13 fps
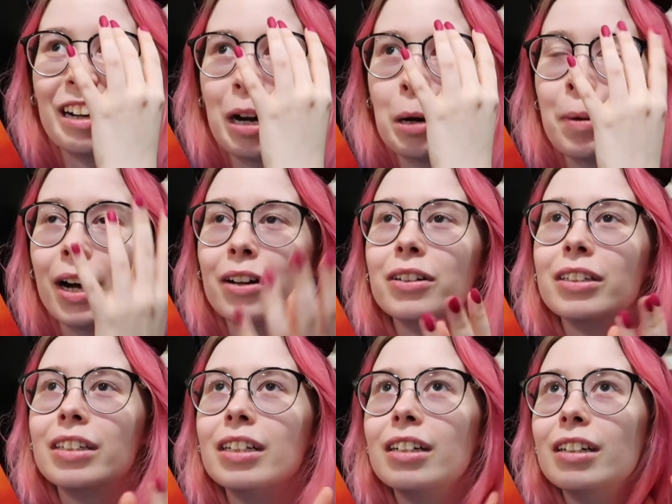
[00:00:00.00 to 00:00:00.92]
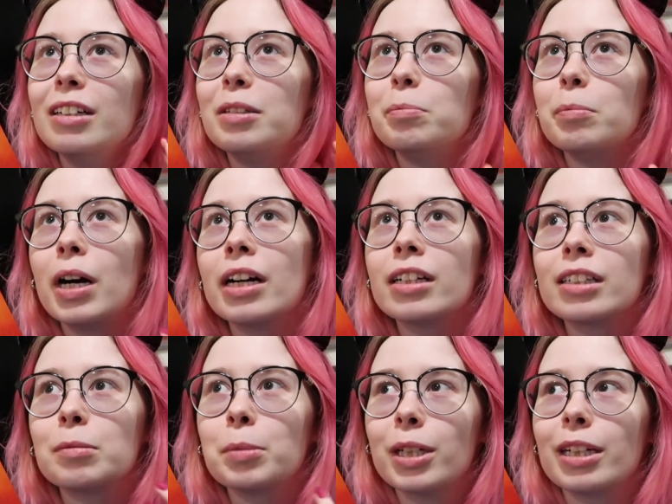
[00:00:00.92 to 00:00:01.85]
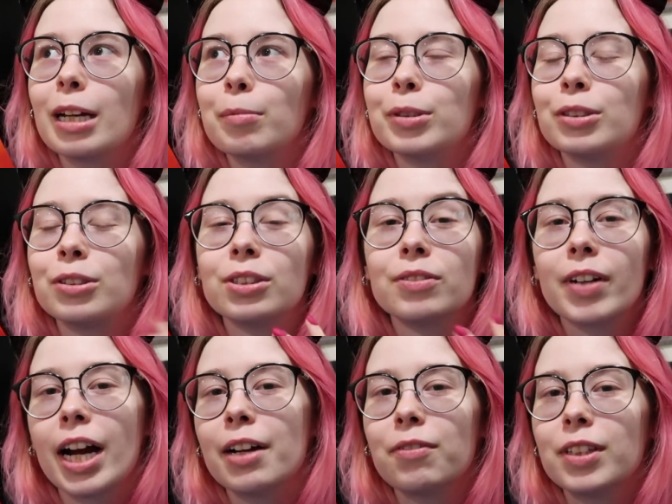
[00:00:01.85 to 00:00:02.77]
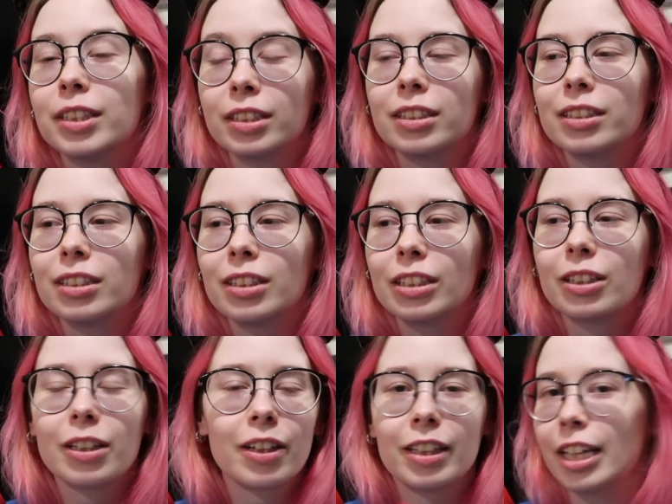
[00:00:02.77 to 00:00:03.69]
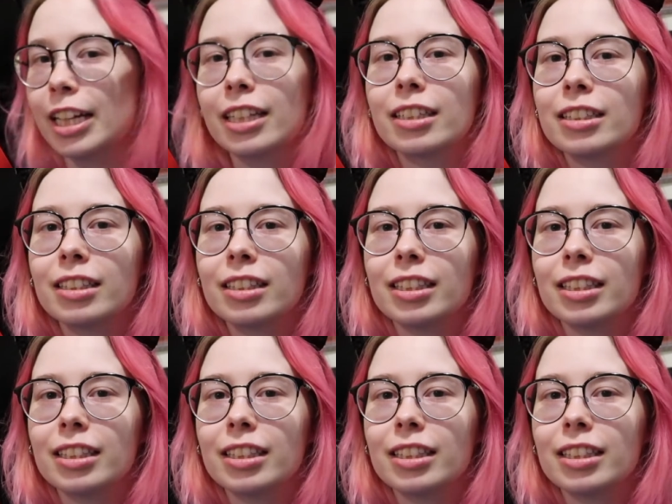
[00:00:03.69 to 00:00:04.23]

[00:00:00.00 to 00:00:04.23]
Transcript: about Mark being able to survive this thing,